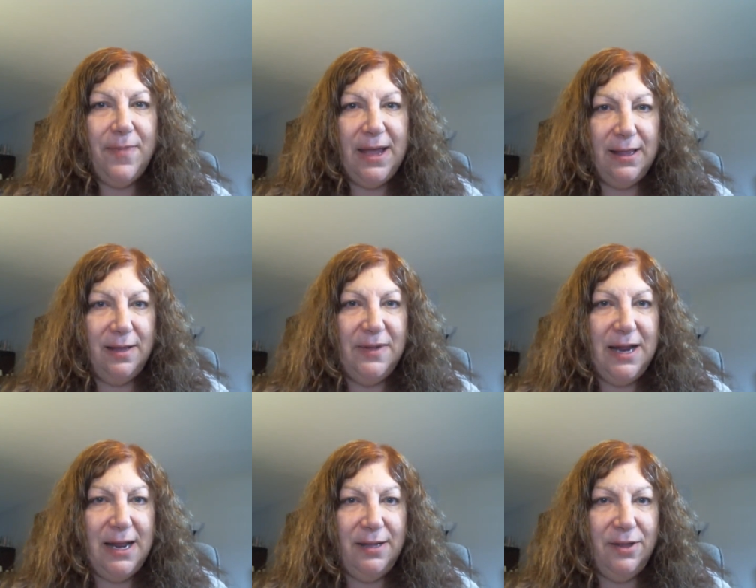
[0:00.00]
by
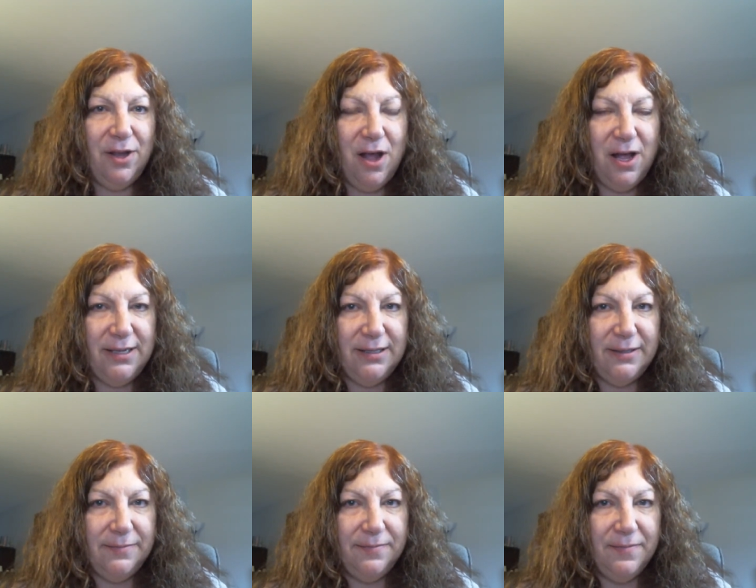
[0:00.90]
eliminating the
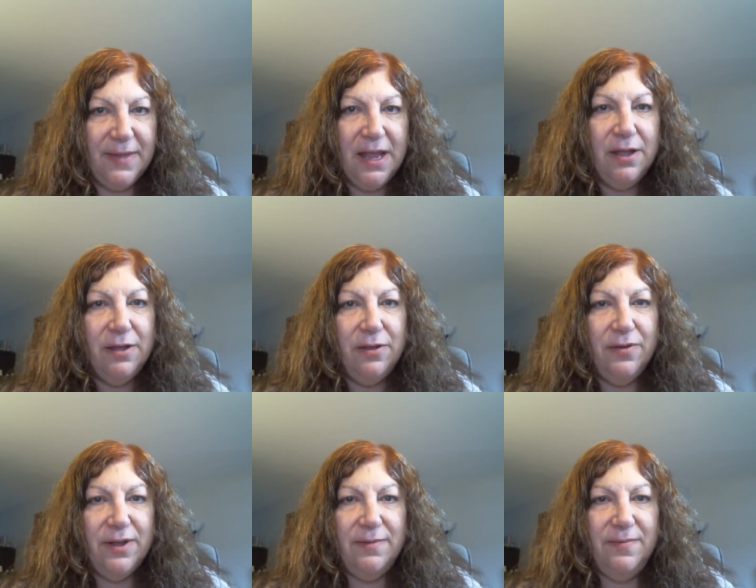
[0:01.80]
cause. You
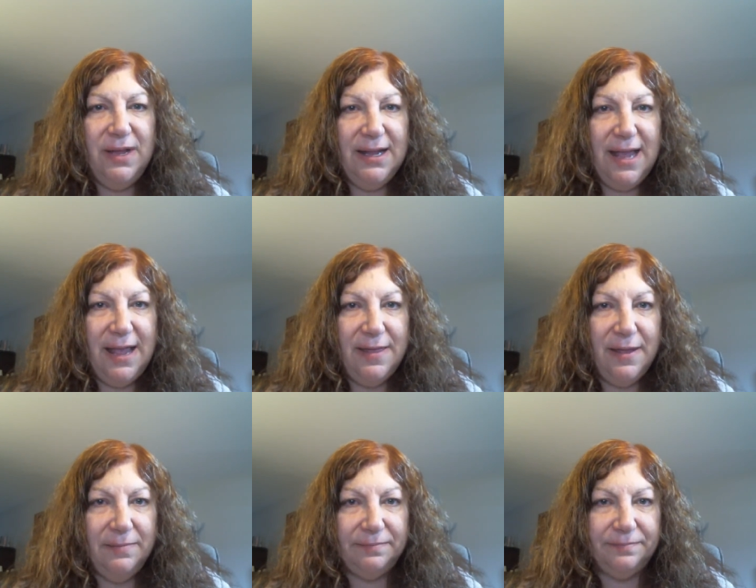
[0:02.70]
can mitigate them.